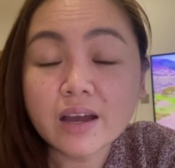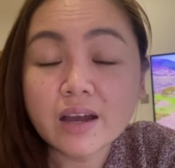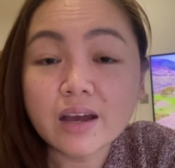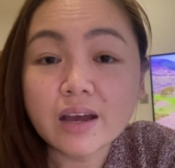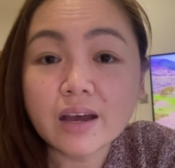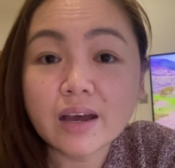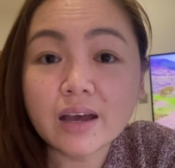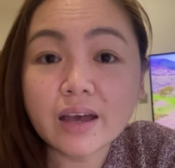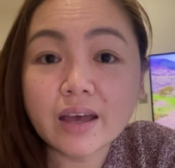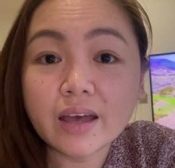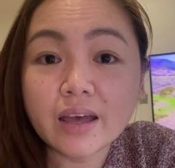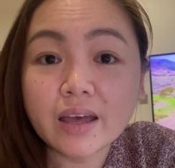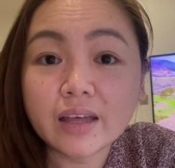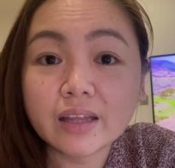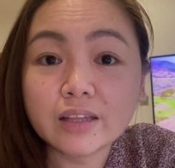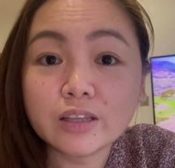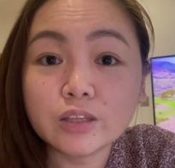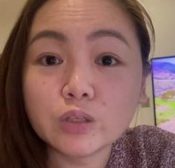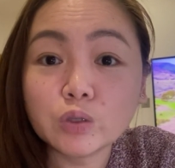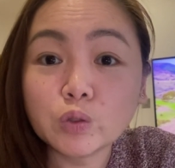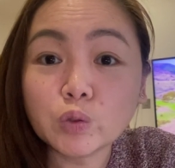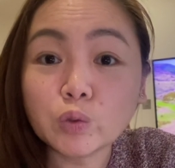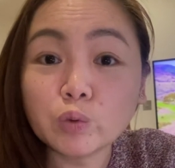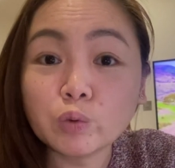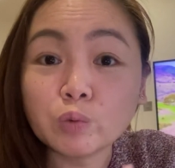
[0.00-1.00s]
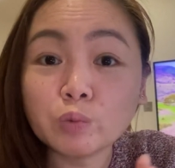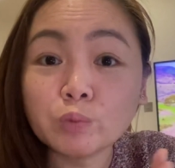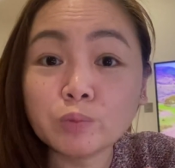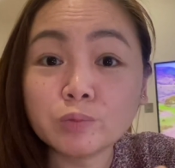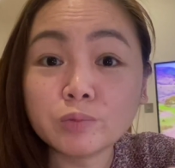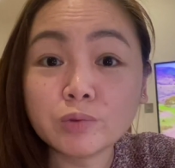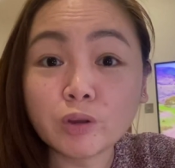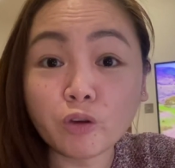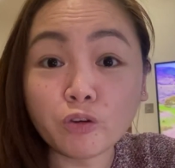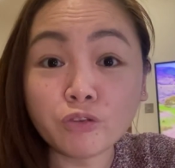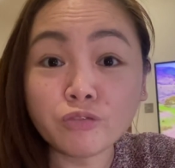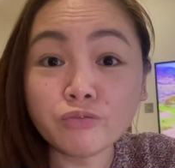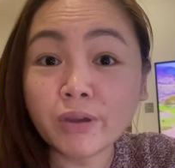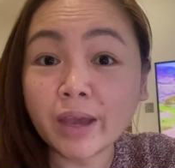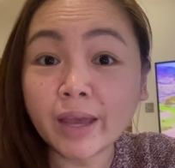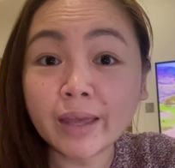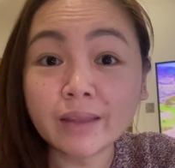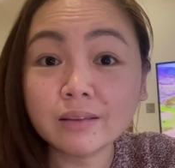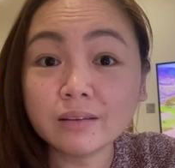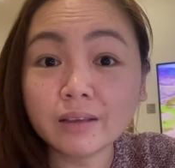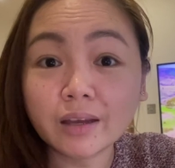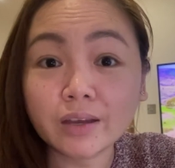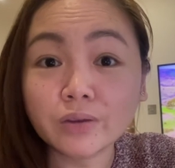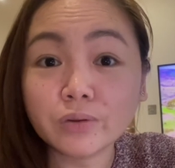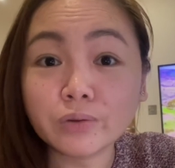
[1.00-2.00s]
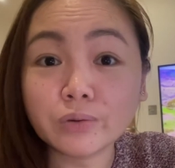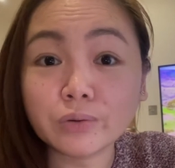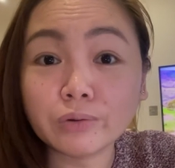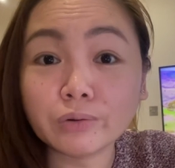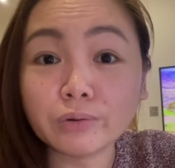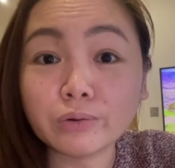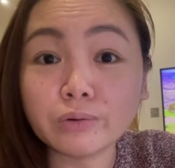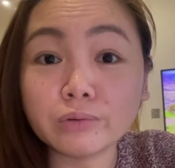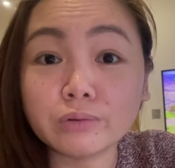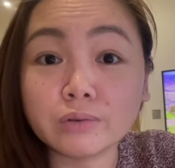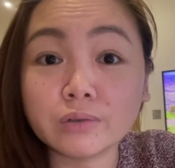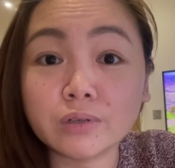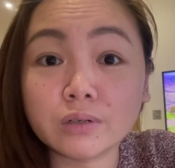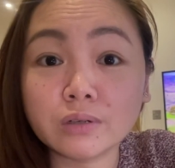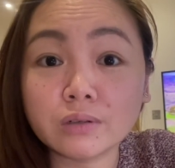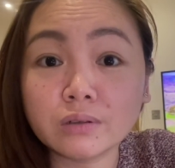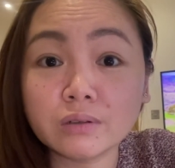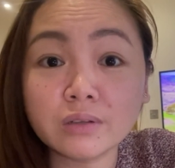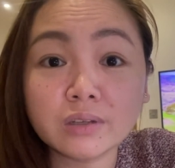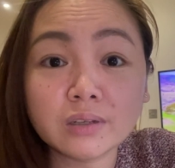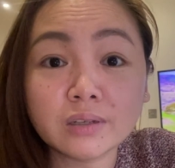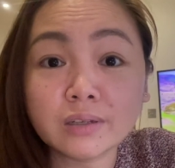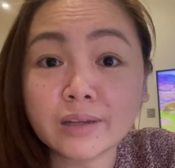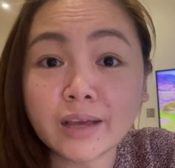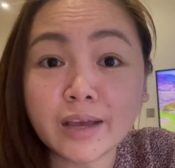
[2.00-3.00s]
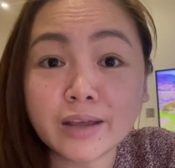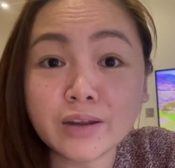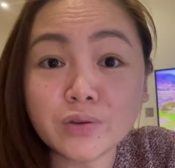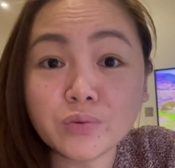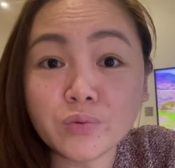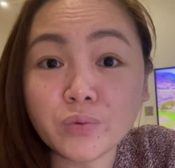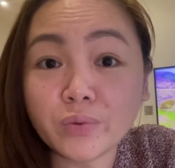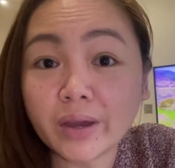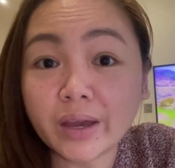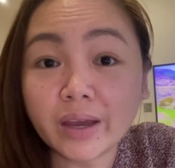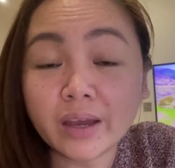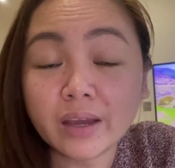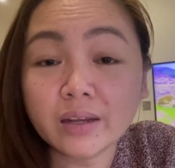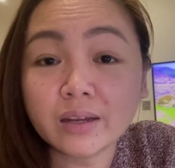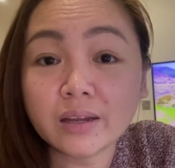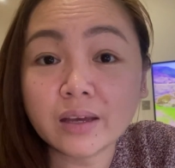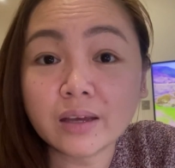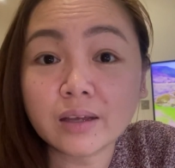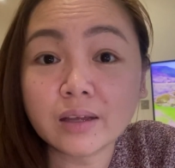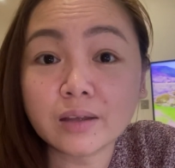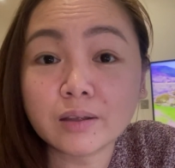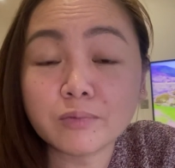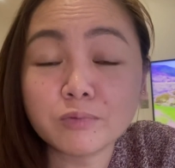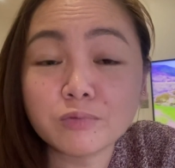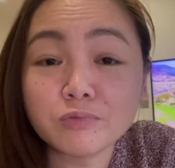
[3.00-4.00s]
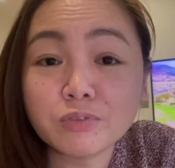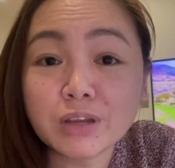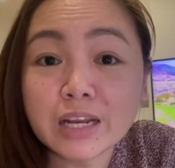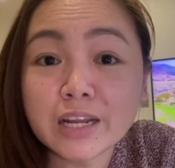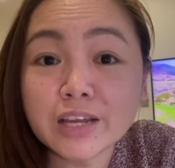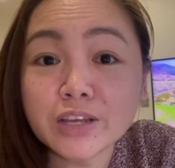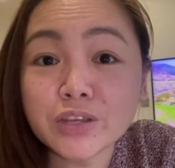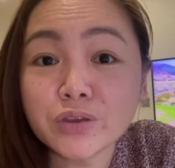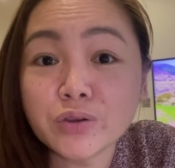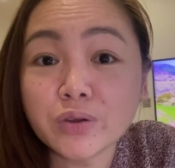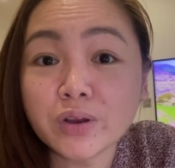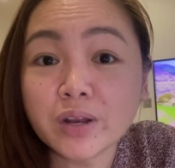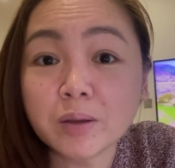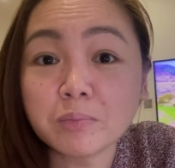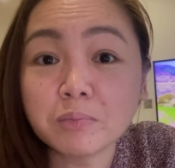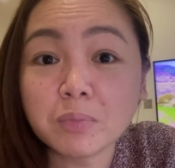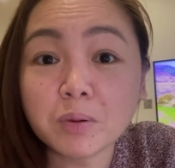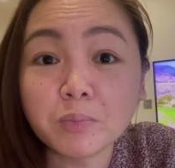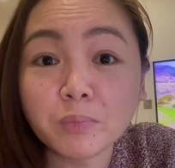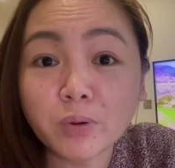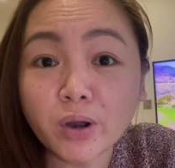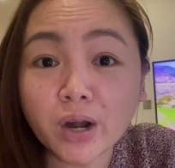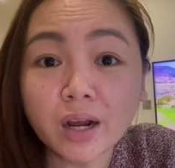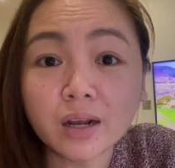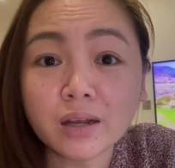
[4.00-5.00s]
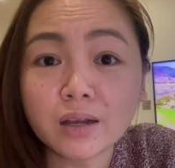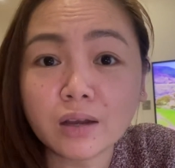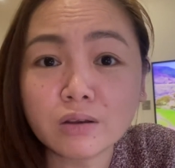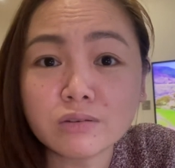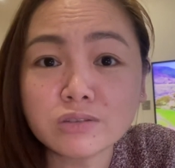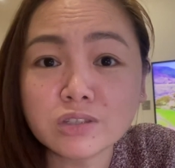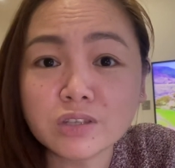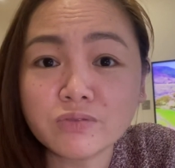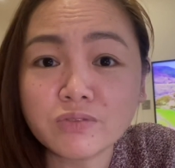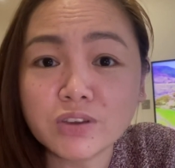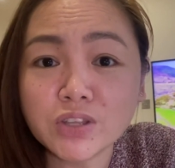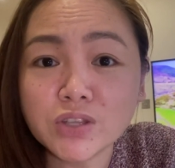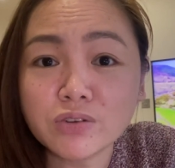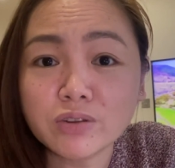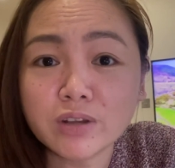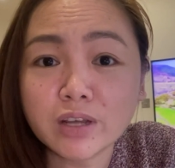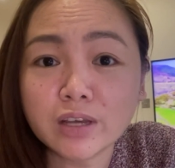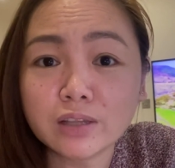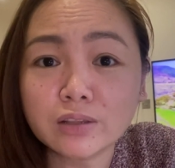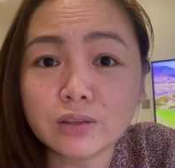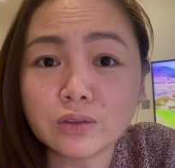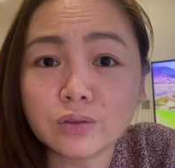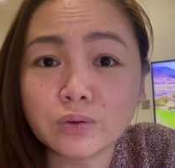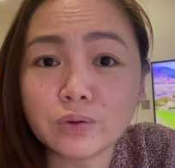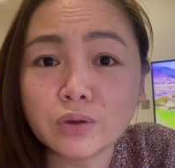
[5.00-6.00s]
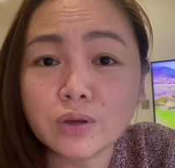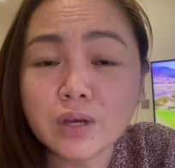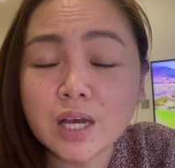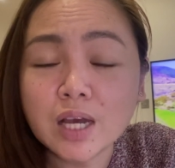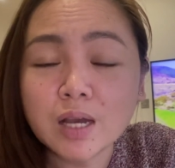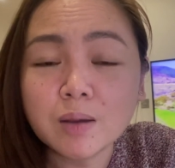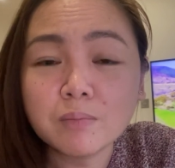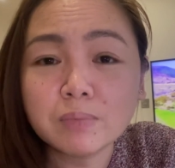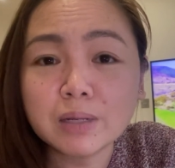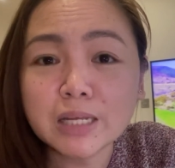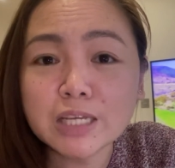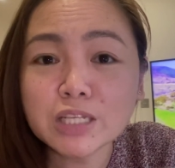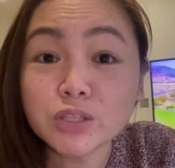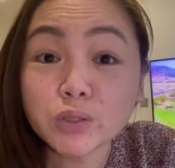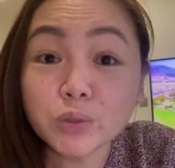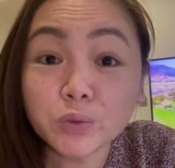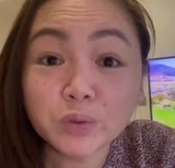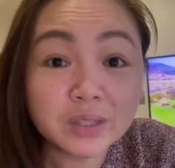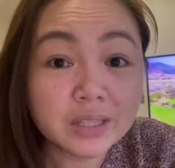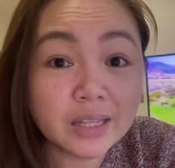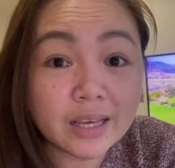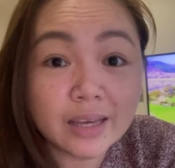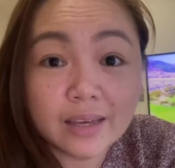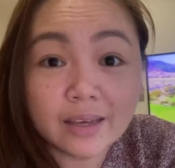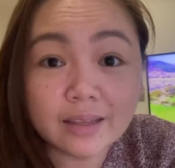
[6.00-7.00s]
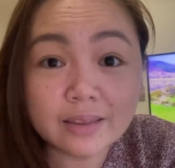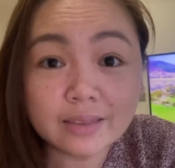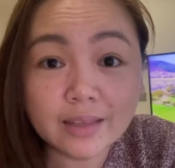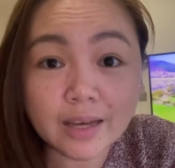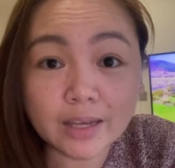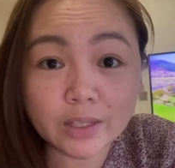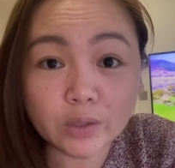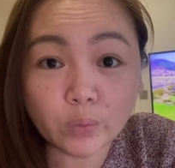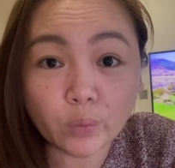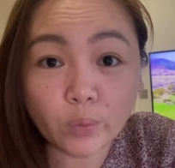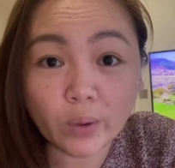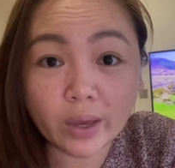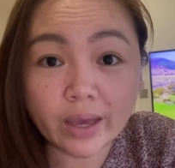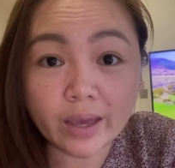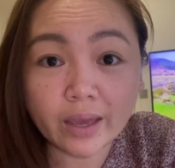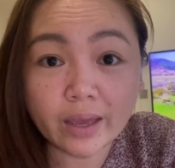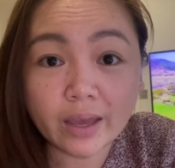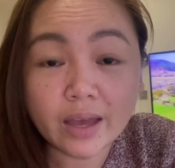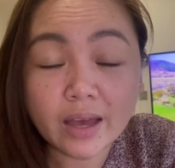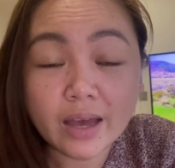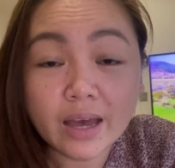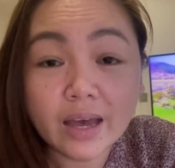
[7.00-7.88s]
And kung na-offend kayo or in any way na feeling nyo nagbabrag ako sa video na ito, please don't take it that way.